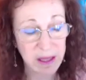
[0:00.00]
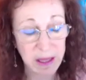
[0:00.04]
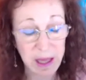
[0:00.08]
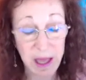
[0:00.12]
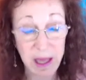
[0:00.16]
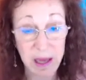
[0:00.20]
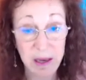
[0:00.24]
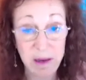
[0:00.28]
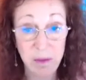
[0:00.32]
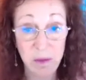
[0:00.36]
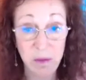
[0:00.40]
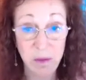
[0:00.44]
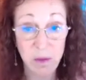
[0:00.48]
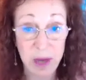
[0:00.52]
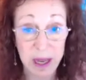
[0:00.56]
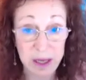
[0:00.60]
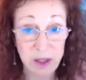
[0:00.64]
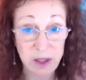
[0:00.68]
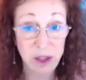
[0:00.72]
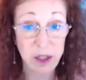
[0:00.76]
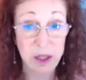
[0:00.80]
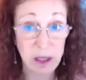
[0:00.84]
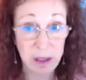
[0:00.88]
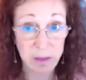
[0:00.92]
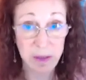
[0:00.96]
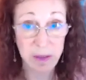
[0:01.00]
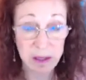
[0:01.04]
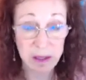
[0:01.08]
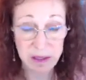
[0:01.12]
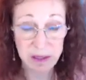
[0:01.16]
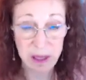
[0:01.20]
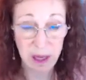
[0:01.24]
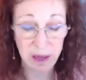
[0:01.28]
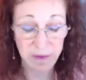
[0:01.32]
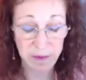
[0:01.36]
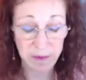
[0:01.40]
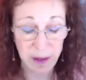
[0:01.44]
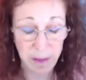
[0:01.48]
and ratcheting
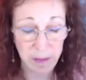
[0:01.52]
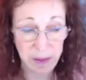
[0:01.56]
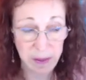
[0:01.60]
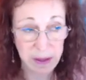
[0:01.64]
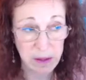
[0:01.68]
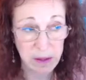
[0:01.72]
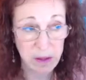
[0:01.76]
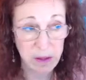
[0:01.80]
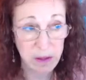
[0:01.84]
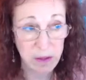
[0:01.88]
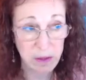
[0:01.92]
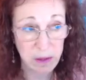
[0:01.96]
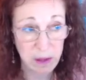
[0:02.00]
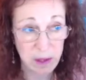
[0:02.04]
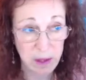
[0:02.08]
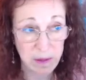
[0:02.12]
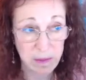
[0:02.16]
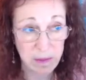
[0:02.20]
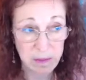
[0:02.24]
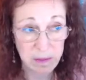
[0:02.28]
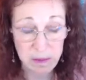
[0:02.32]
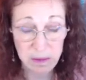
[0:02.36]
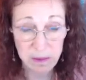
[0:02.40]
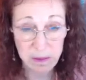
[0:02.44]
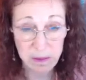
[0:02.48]
myself up into a